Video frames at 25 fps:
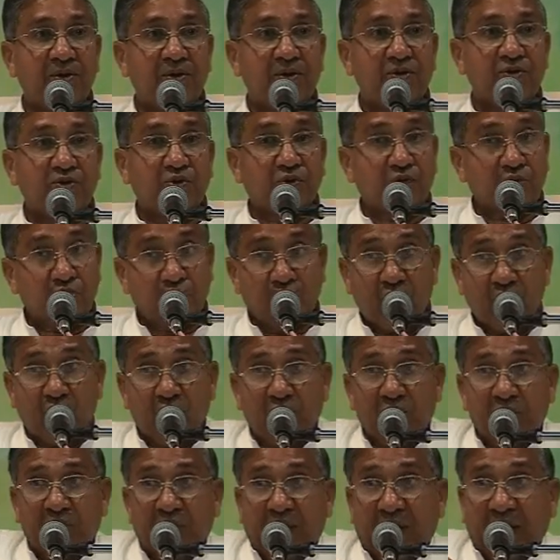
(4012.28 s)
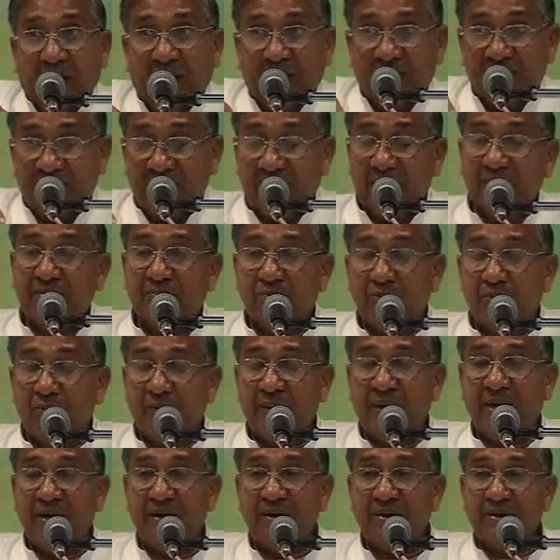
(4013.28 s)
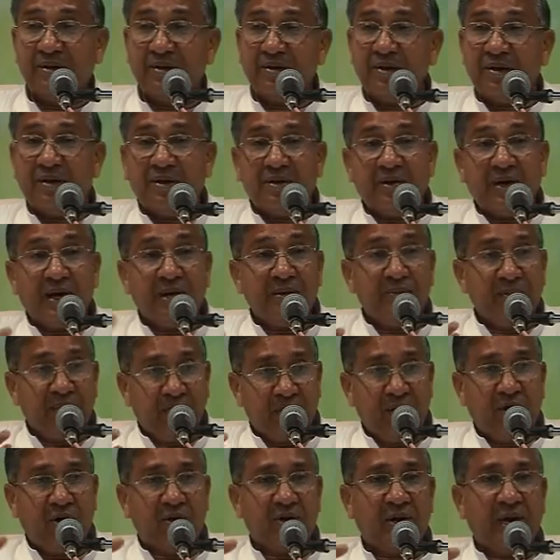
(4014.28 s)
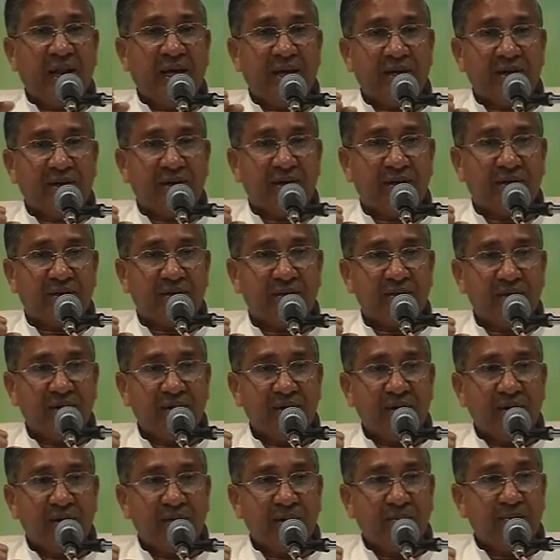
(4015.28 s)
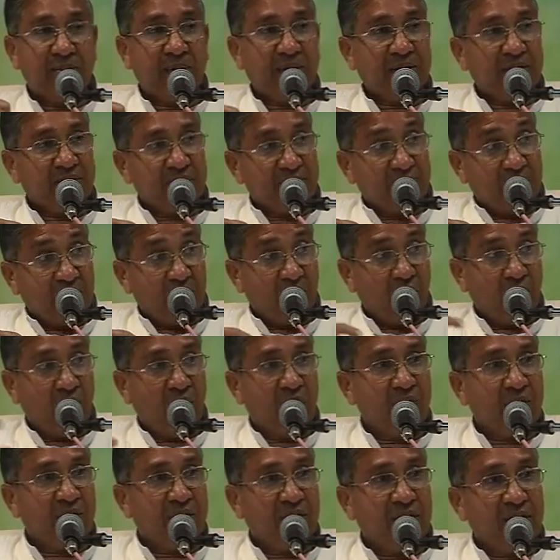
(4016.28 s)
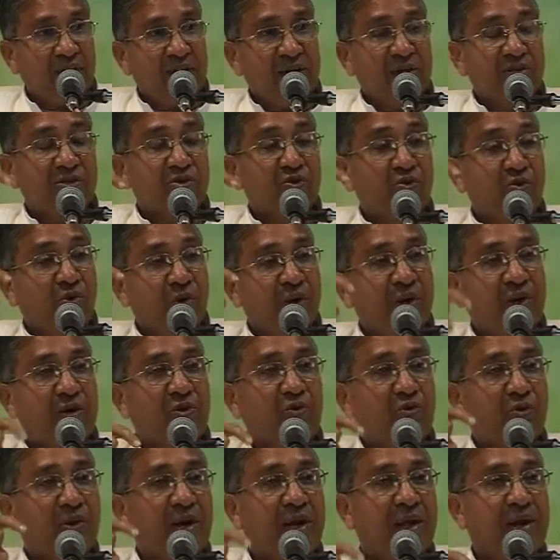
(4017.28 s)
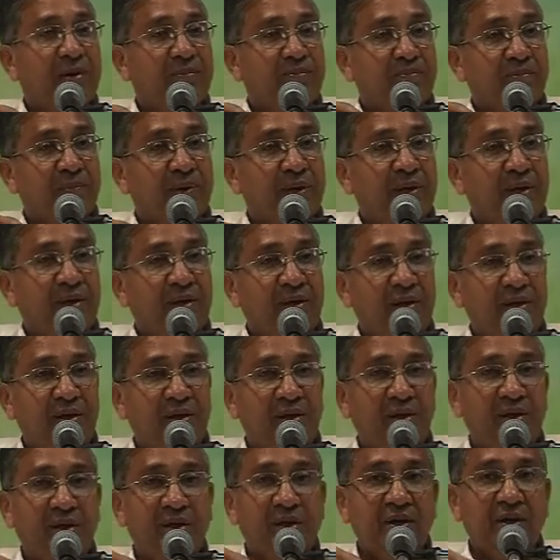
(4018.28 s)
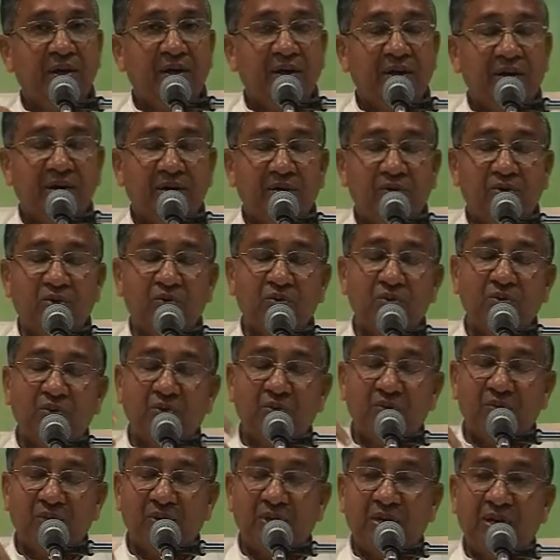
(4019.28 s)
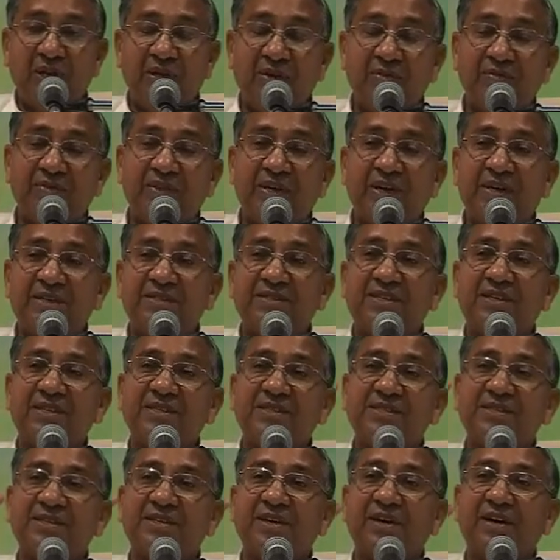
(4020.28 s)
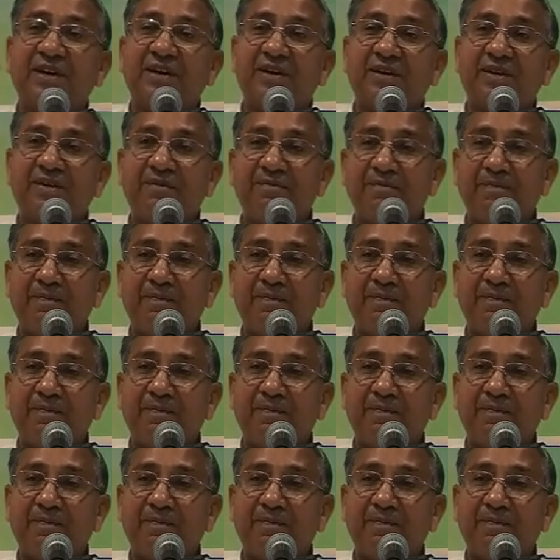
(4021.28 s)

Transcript: So though at that moment I may not like it, but in the long run, it is going to help me to leave that sanskar.